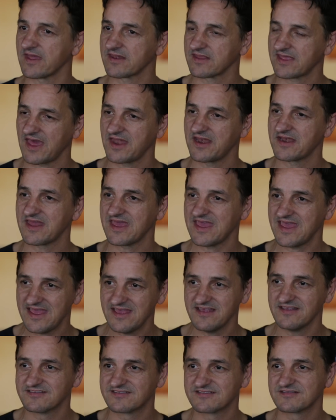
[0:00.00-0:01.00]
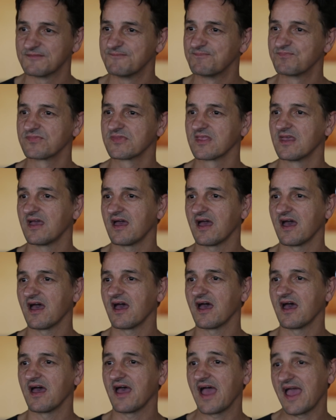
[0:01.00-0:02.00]
and Canada is,
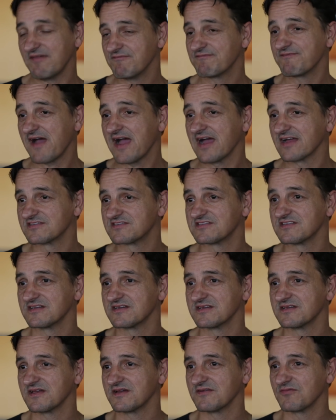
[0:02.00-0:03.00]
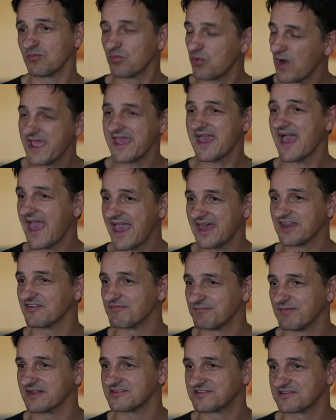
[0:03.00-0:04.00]
in fact, way ahead
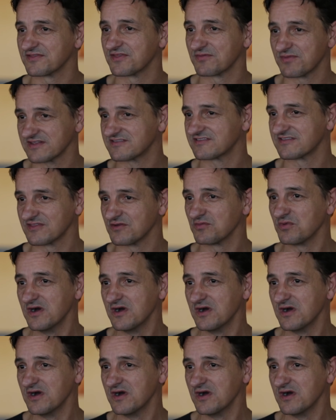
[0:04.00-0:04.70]
of much of the rest of the